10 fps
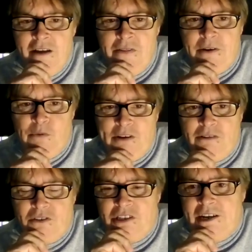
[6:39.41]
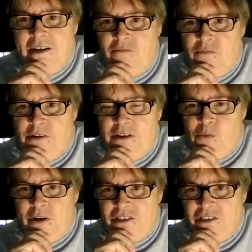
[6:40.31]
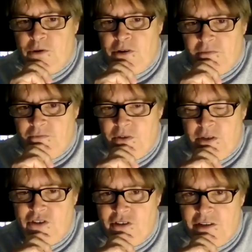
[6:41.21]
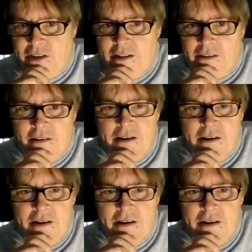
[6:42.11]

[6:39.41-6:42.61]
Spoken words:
that we don't start in one spot and finish in the other.